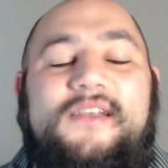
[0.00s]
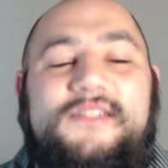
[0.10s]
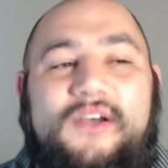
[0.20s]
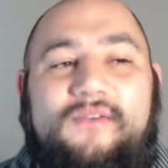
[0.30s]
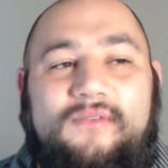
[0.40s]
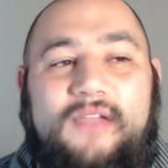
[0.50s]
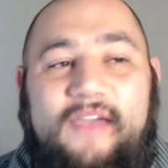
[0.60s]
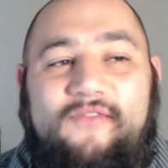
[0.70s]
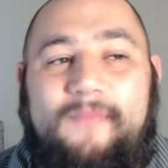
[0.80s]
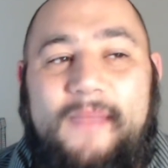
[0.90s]
So
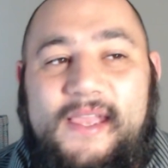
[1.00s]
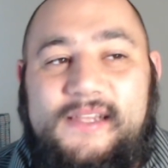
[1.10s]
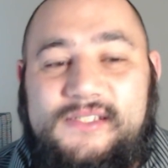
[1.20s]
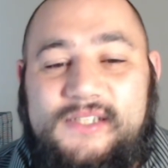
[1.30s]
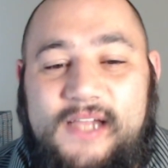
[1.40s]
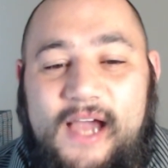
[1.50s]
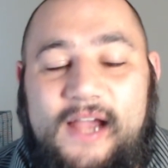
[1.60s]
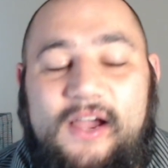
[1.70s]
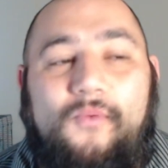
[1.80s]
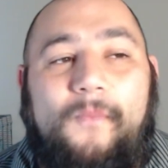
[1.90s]
give me
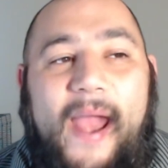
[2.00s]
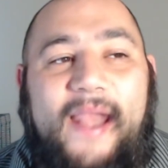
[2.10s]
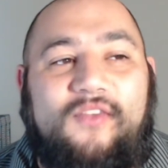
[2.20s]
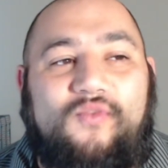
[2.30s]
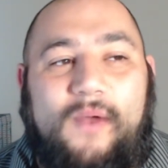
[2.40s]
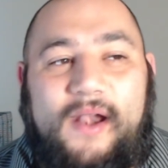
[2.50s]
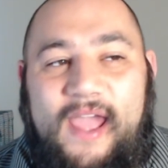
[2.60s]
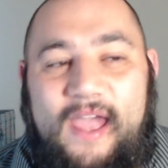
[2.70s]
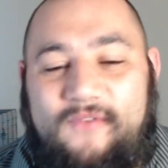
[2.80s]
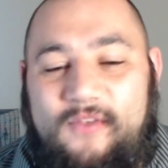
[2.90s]
Chicago
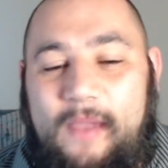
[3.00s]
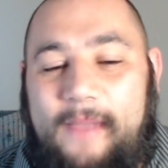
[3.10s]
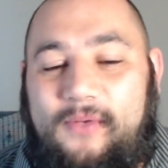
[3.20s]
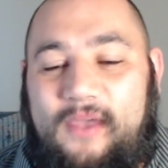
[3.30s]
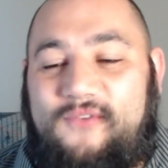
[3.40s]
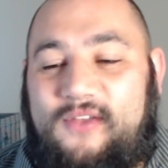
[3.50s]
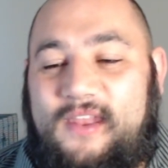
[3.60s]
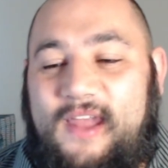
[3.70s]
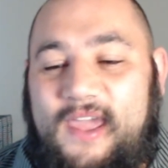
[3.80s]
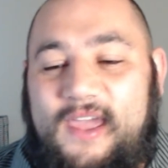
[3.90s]
-1.5 is my play for
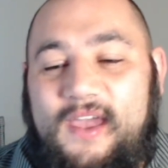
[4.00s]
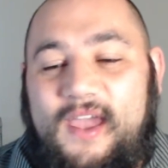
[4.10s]
today.